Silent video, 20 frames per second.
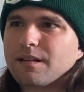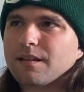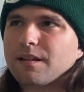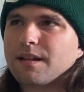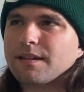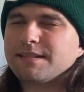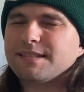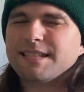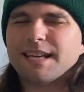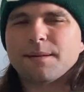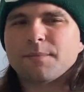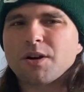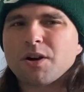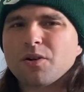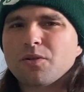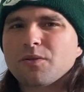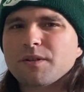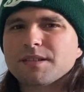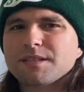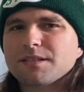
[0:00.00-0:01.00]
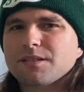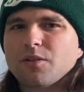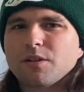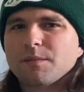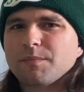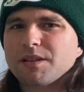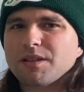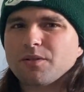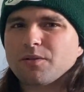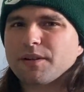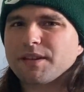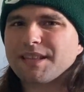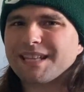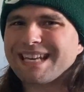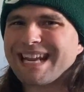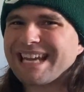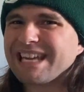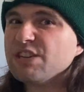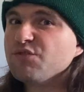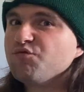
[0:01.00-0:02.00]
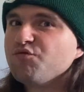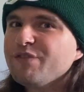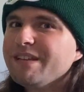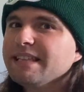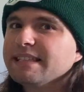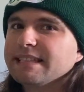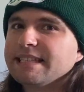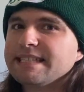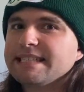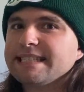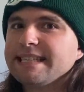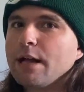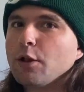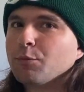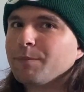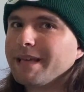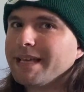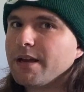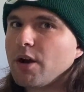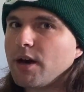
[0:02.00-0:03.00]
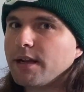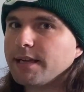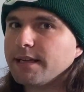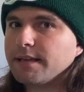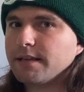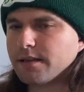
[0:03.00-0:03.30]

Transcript: a demo is going to be the only thing that can really sell me on it,